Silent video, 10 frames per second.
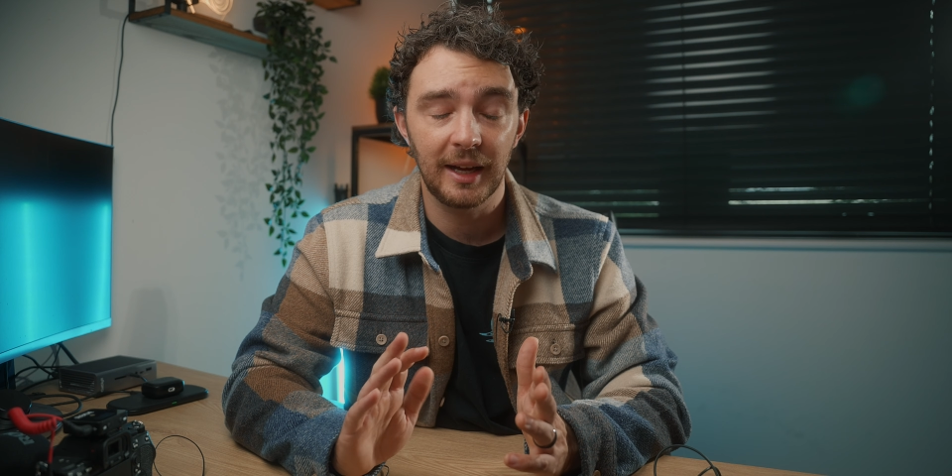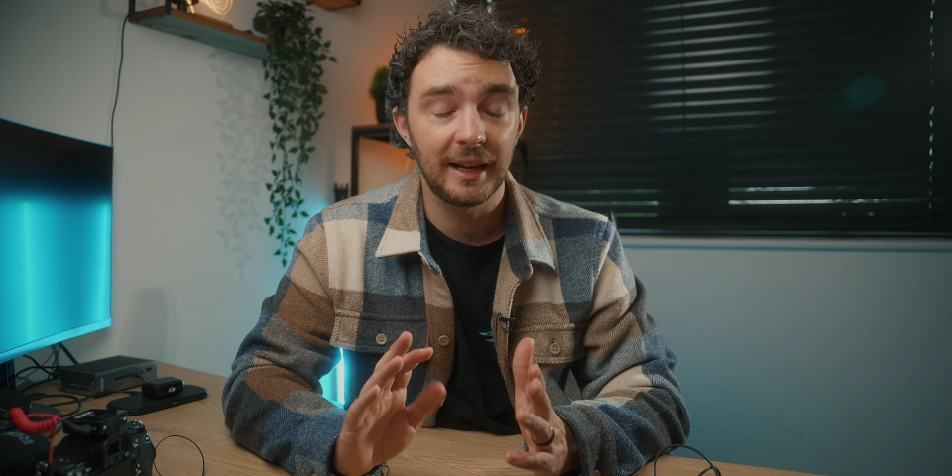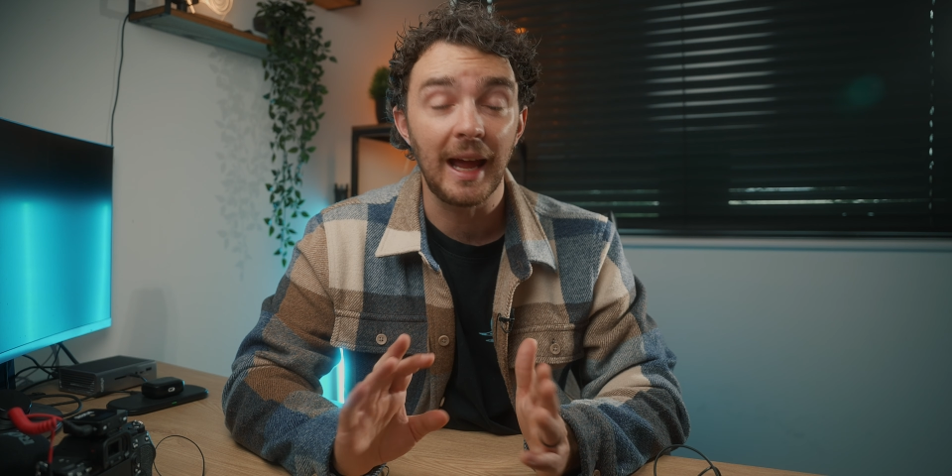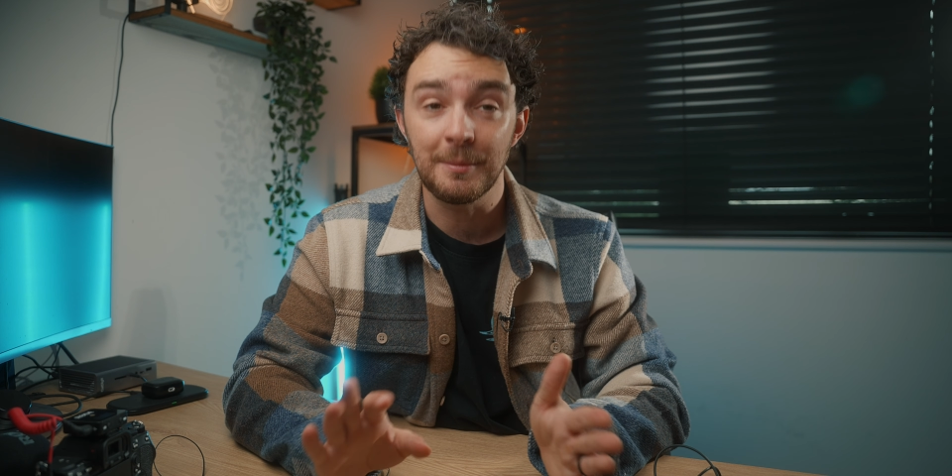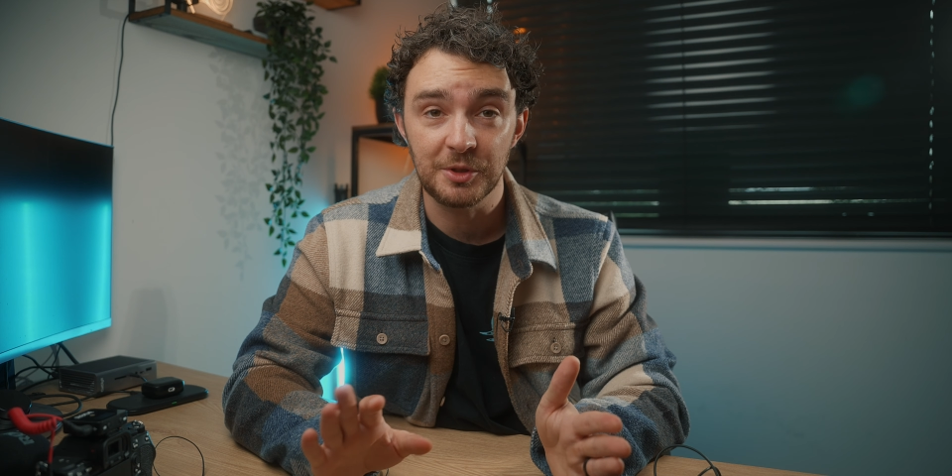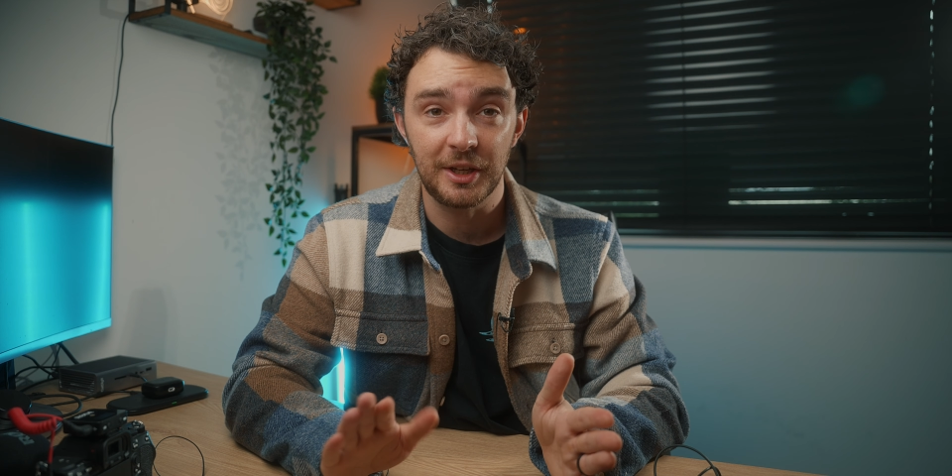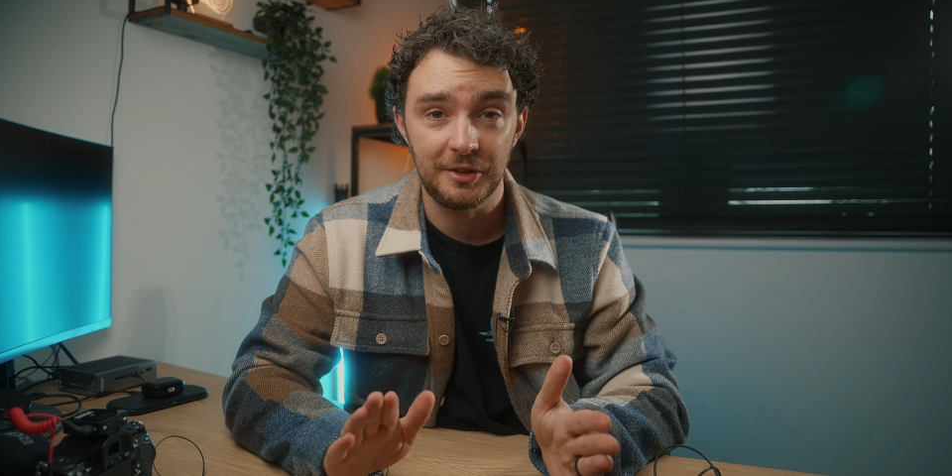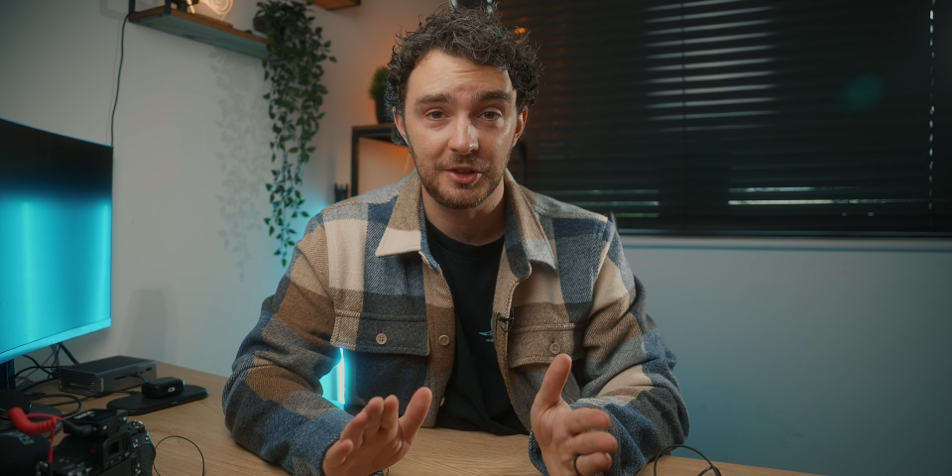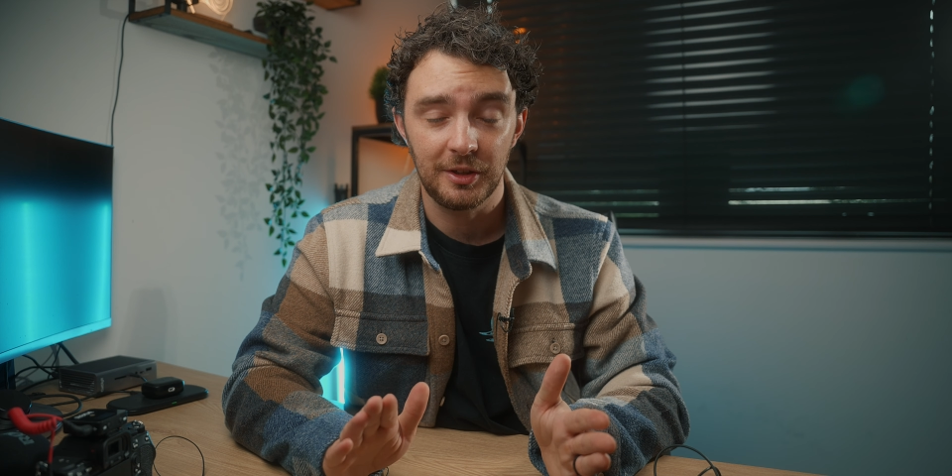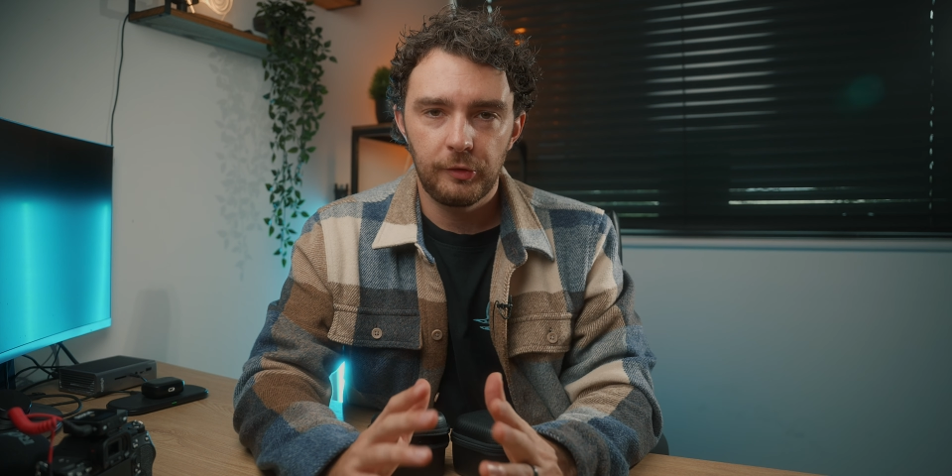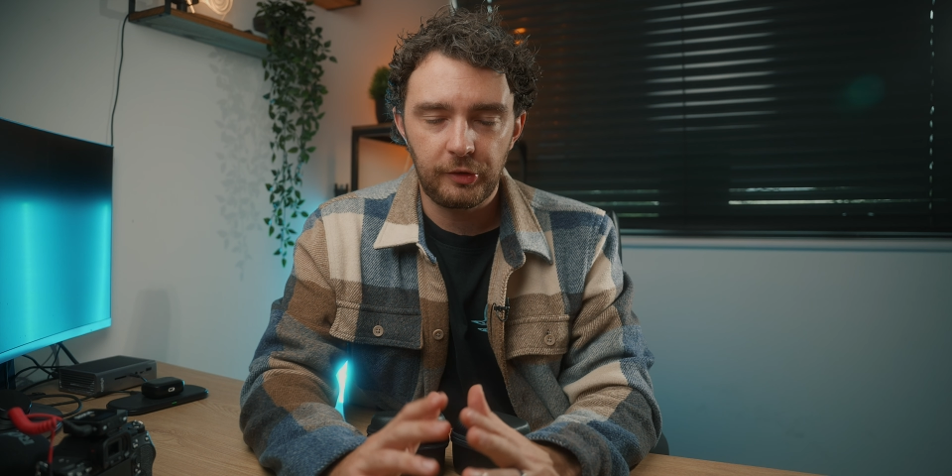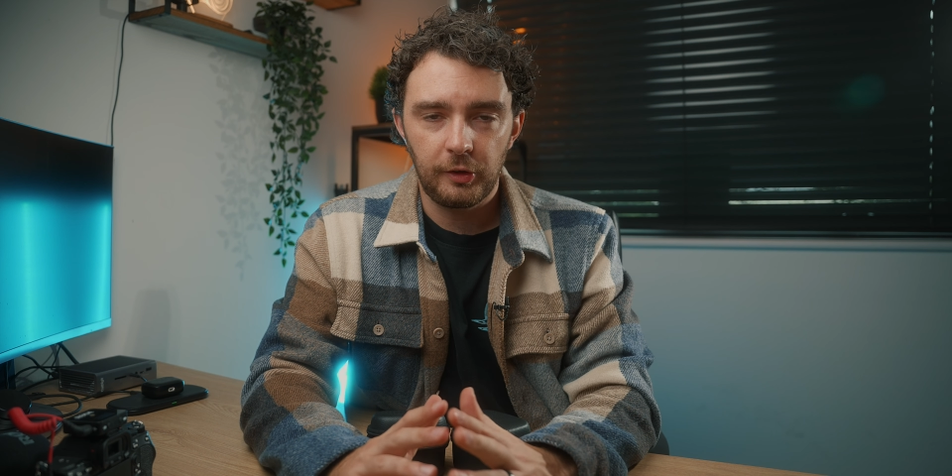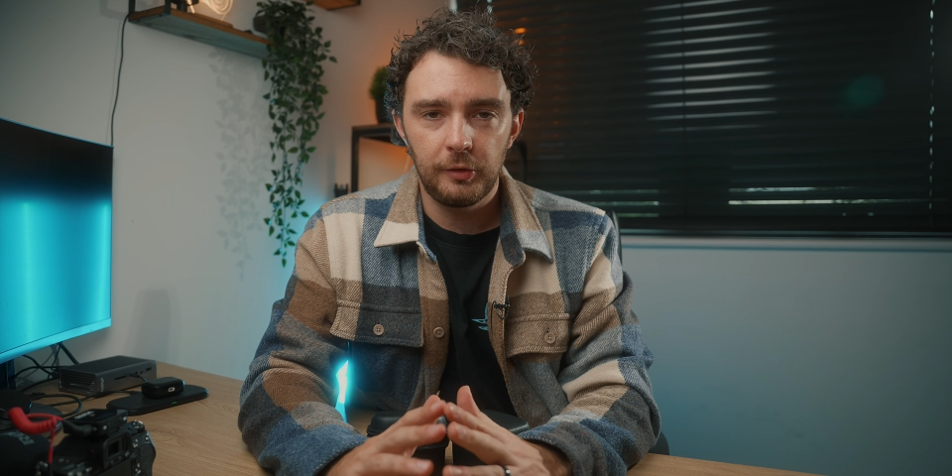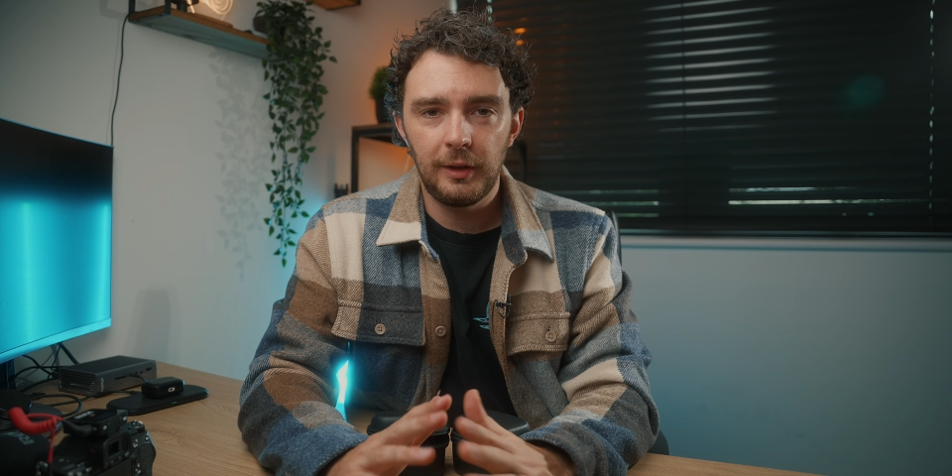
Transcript: Game changer. So